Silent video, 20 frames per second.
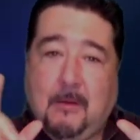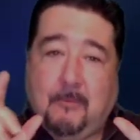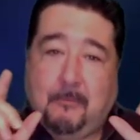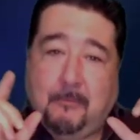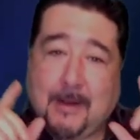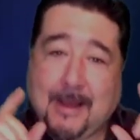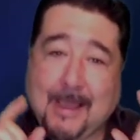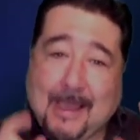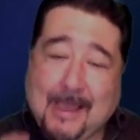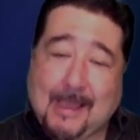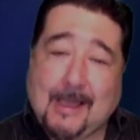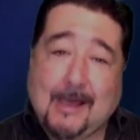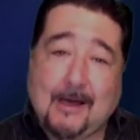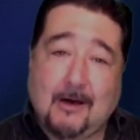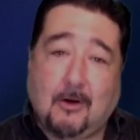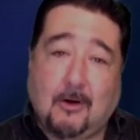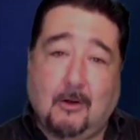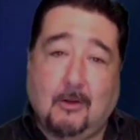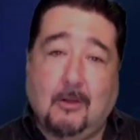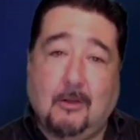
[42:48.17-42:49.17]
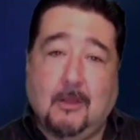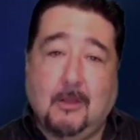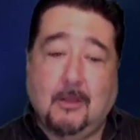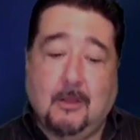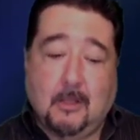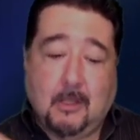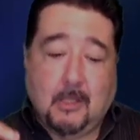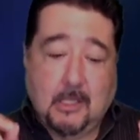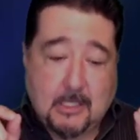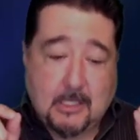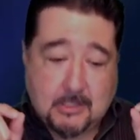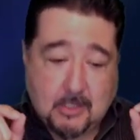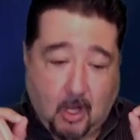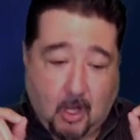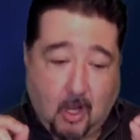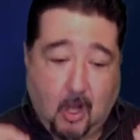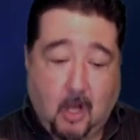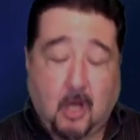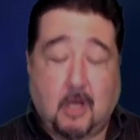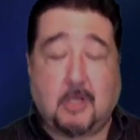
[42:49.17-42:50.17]
But hell is
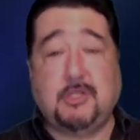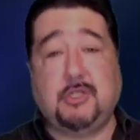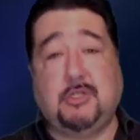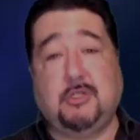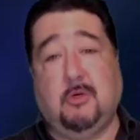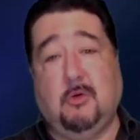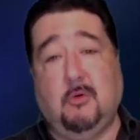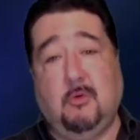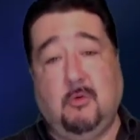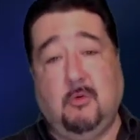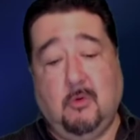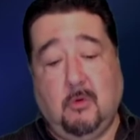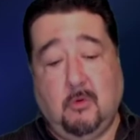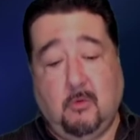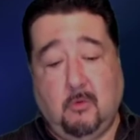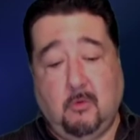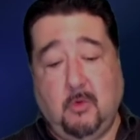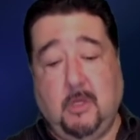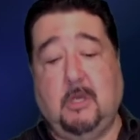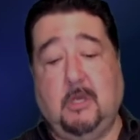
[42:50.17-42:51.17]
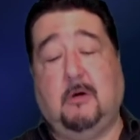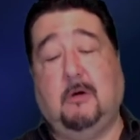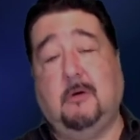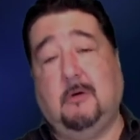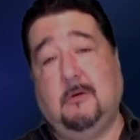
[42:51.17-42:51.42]
also real.